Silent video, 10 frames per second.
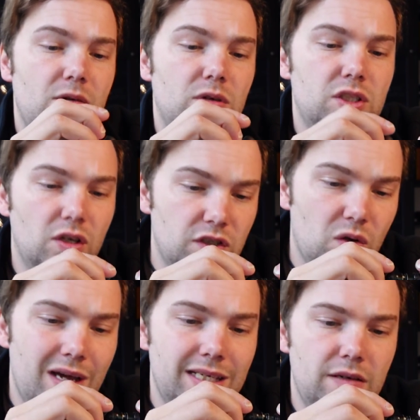What's not
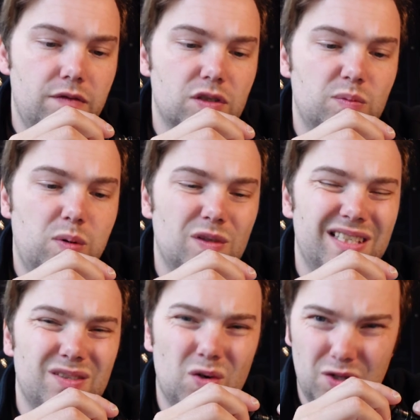so ideal for
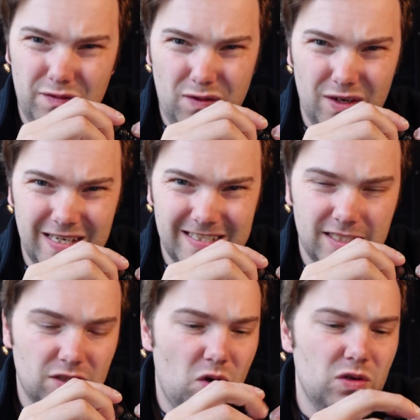sports is audiophonics.
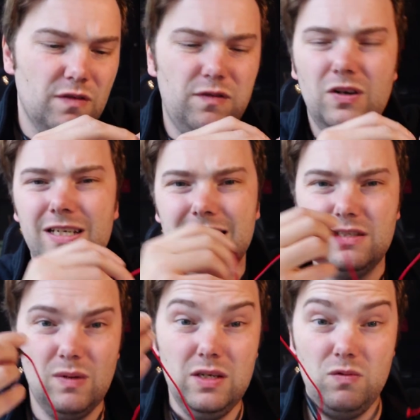So audiophonics
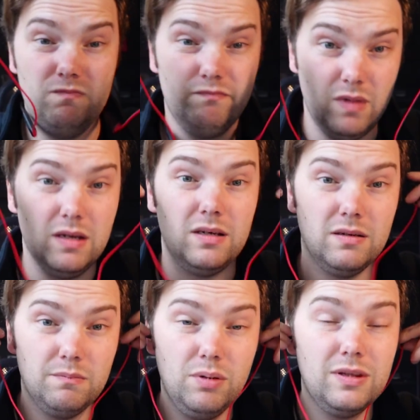is when you
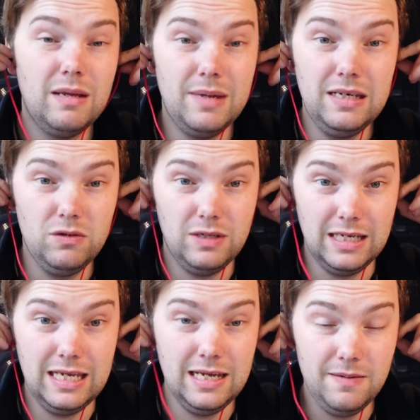put them into
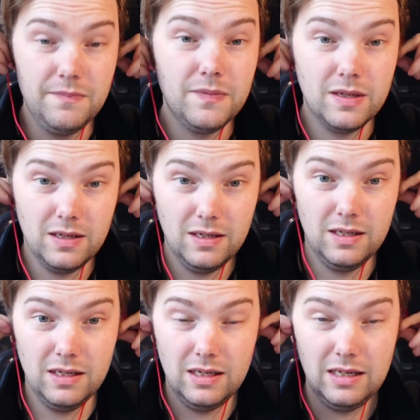your ear
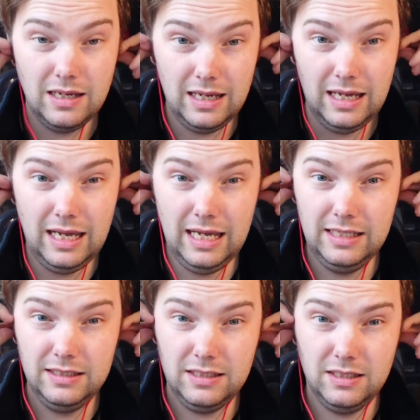
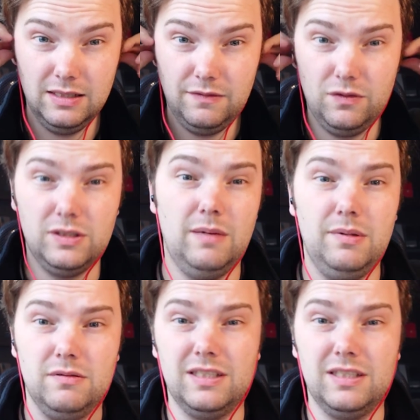and for example